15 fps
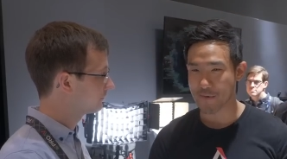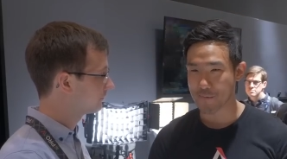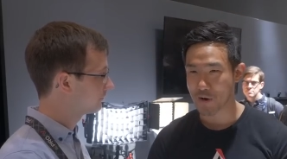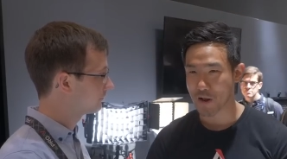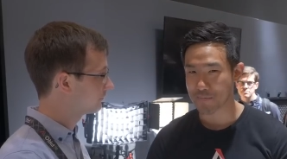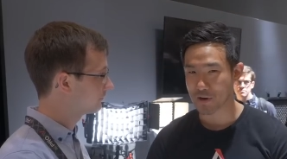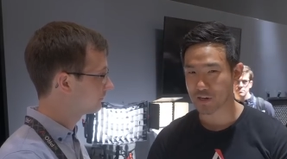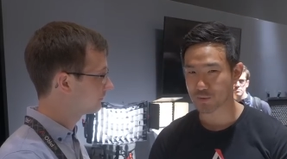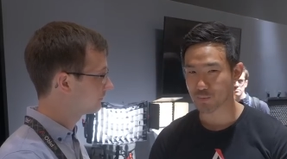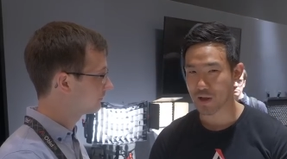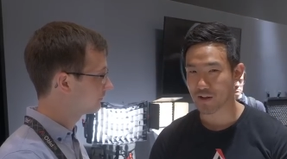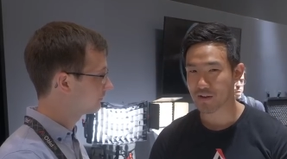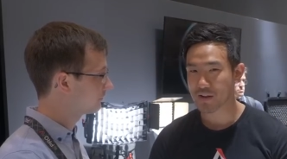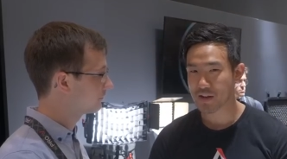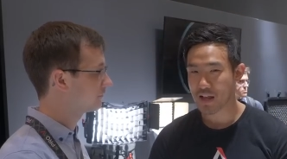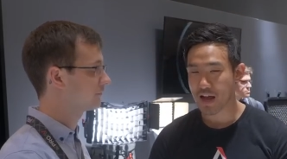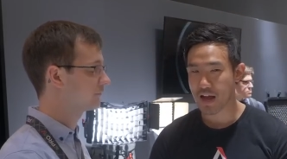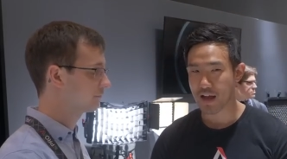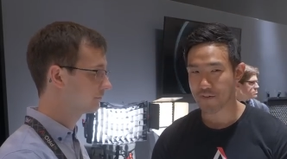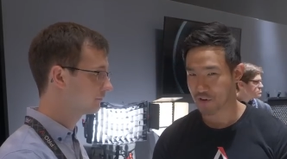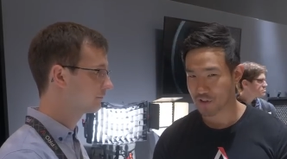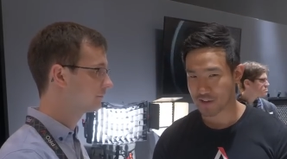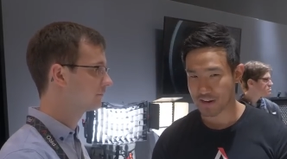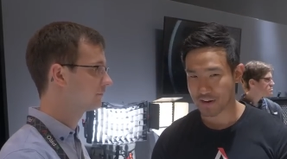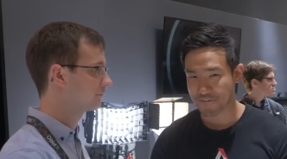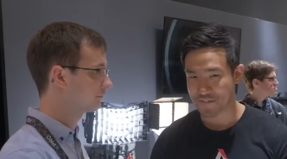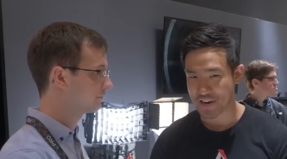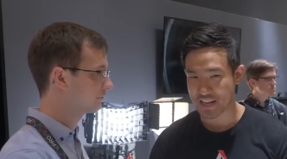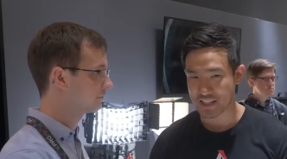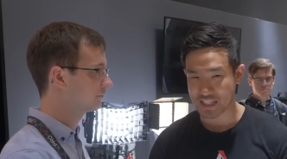Speaker 1: have a problem there as well. If you're looking in
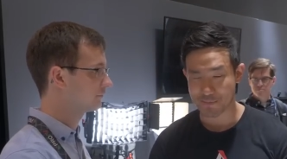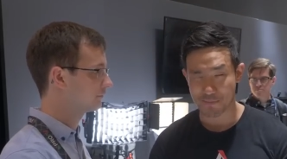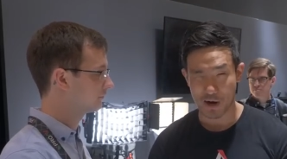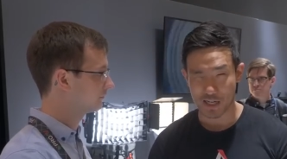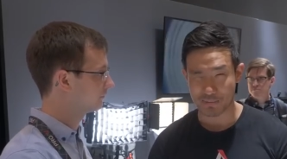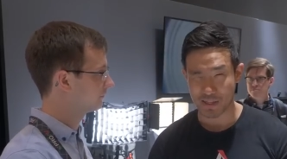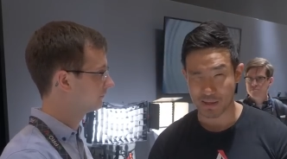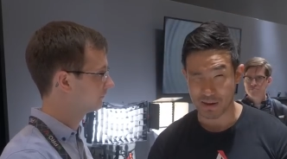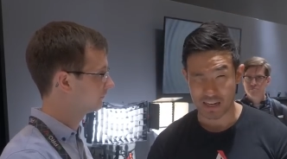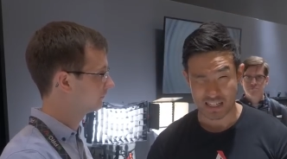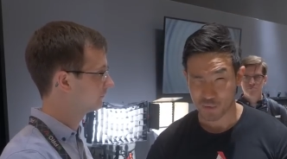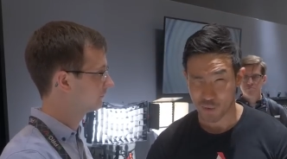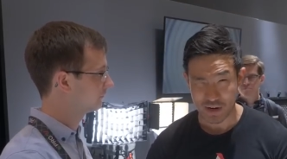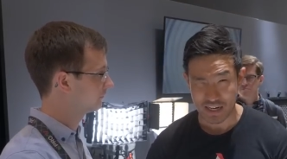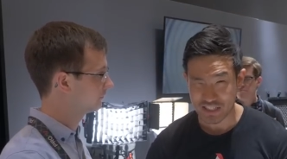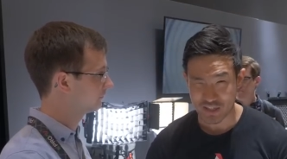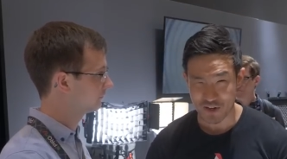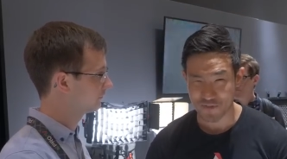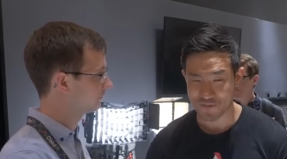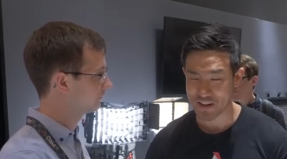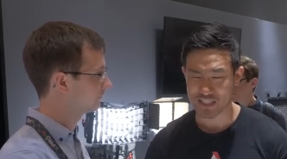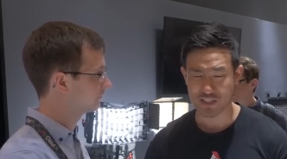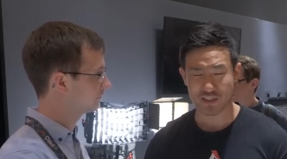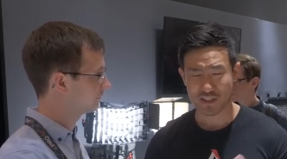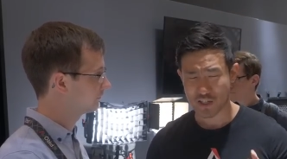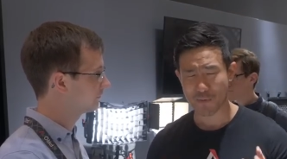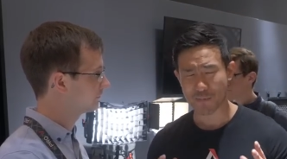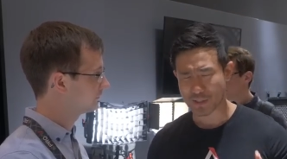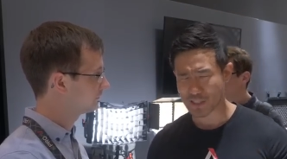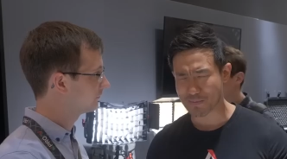feet, it's approximately about 22 feet, so
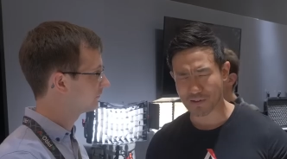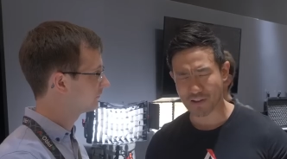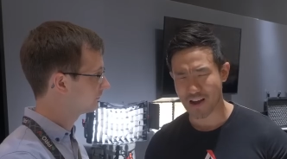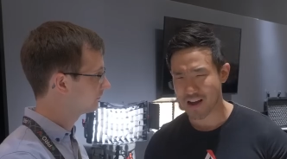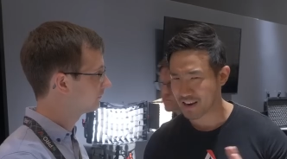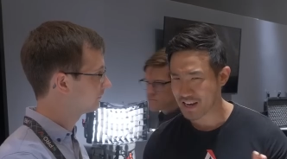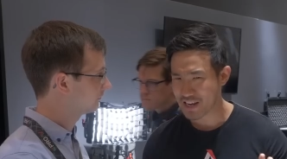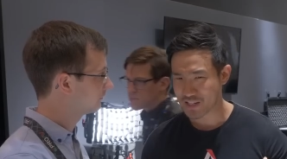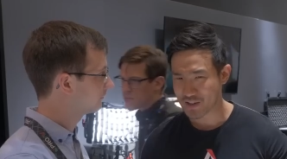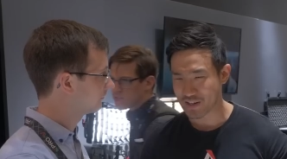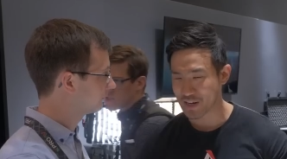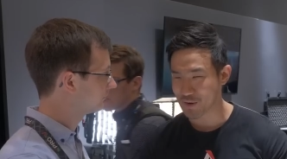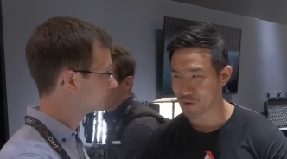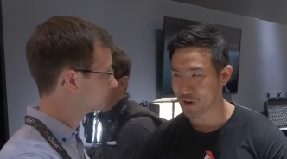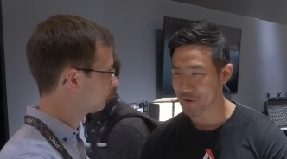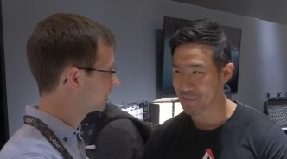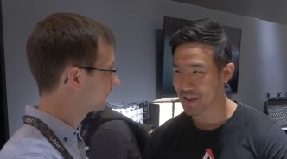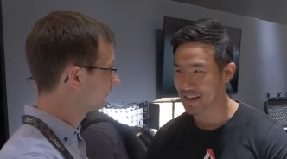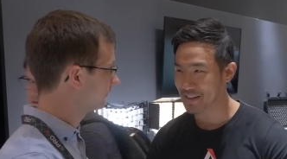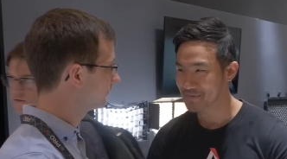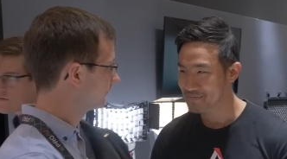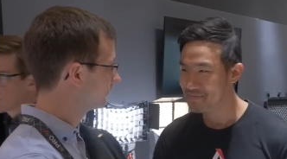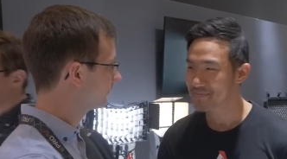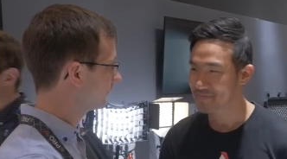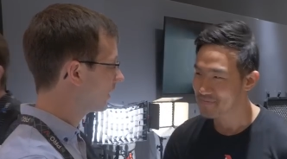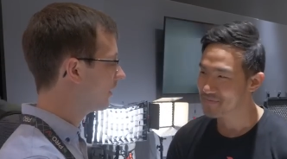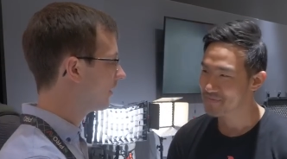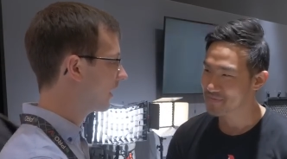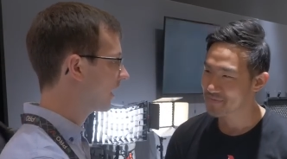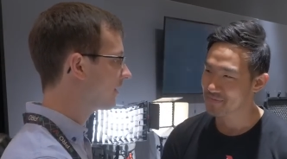super, super long. Don't need to worry about it.
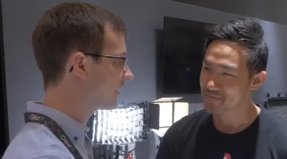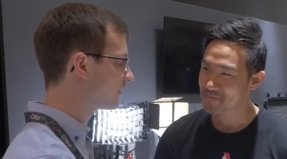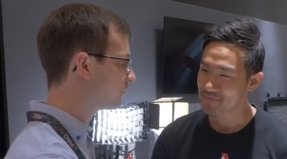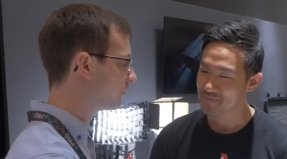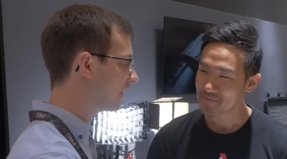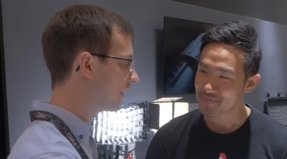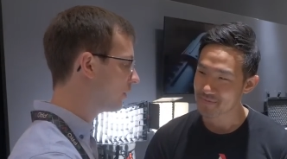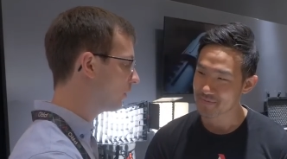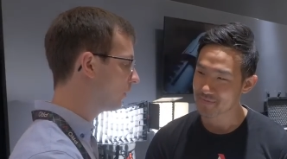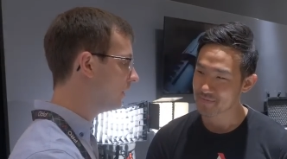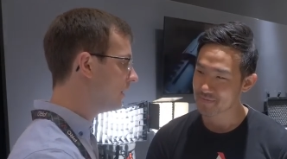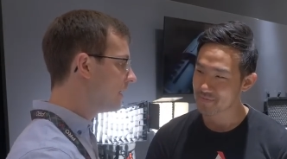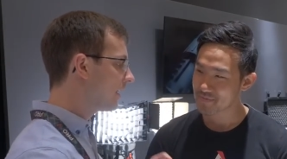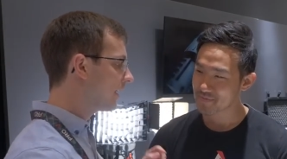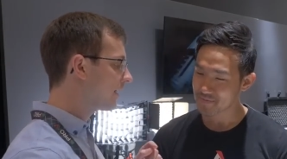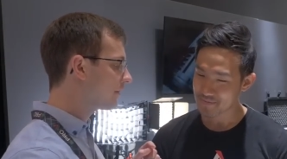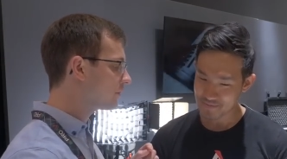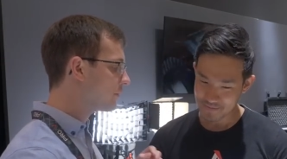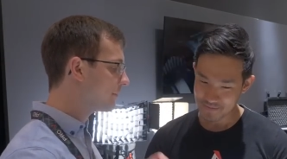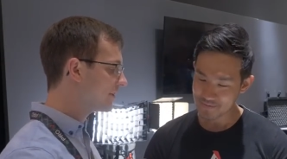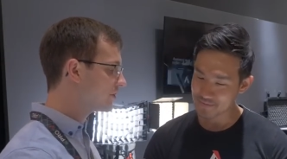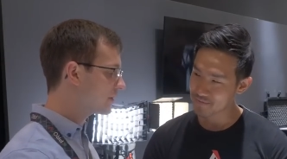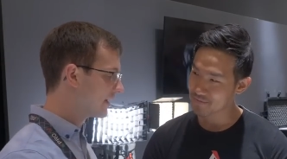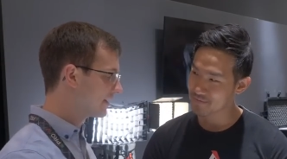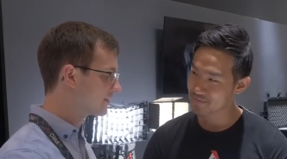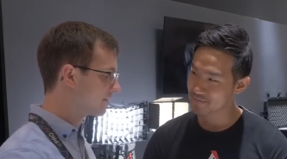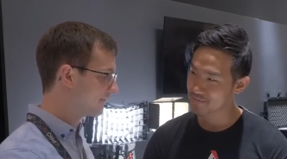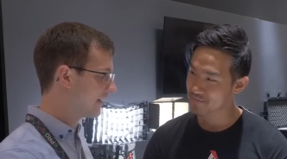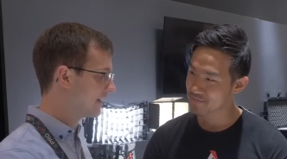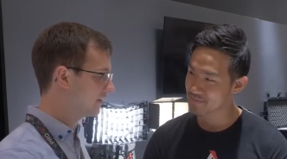
Speaker 2: Okay, that's really cool. Now, you mentioned it has
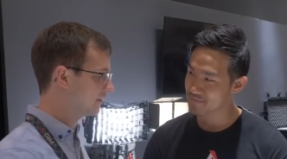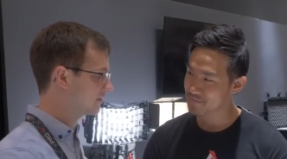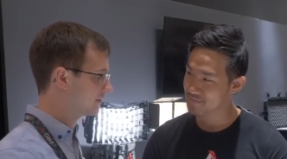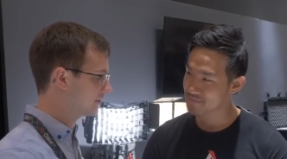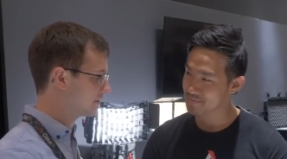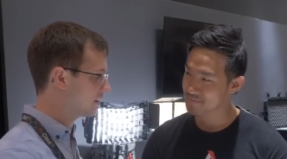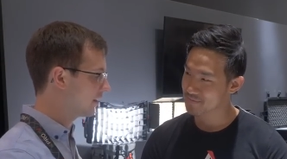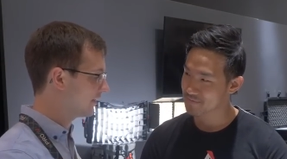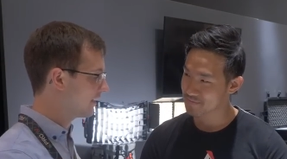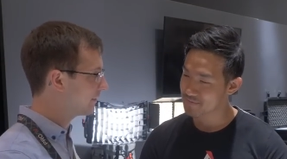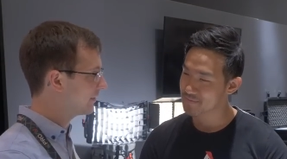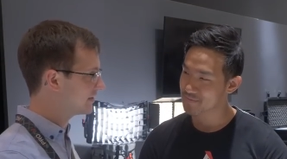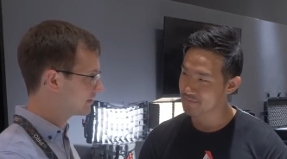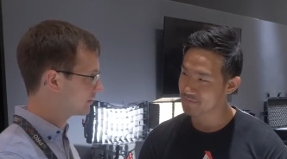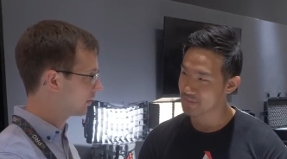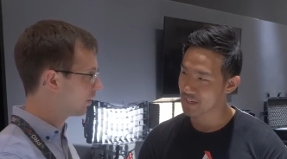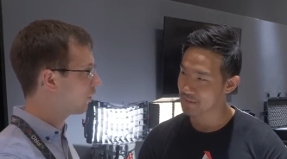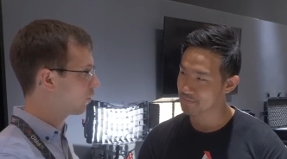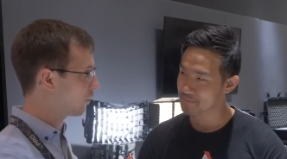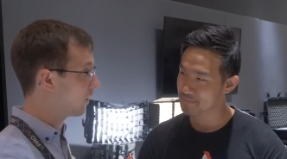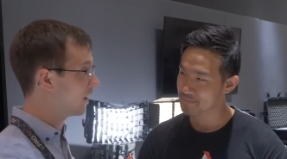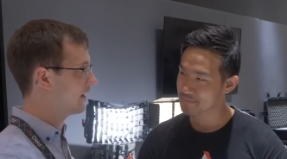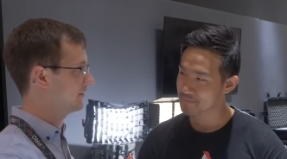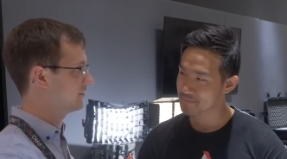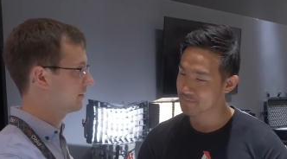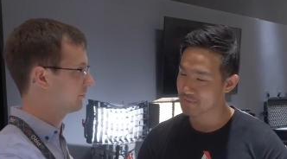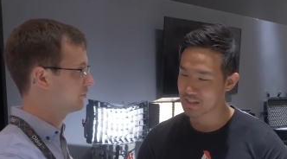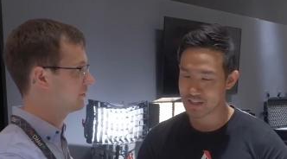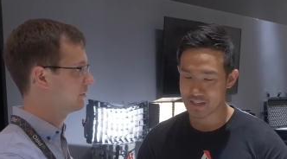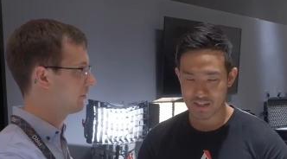a fanless design. That means it's a lot quieter,
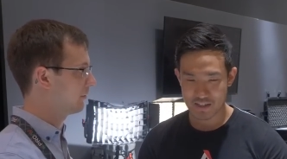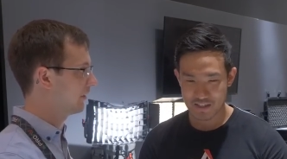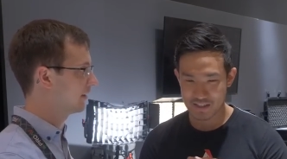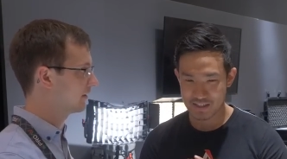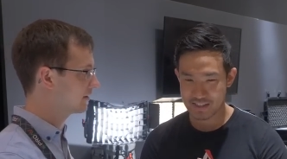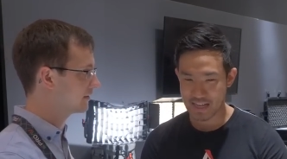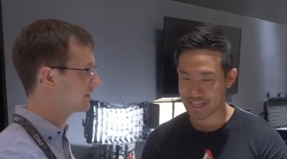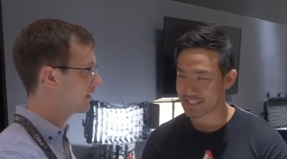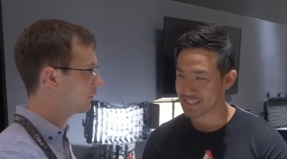presumably,
Speaker 1: because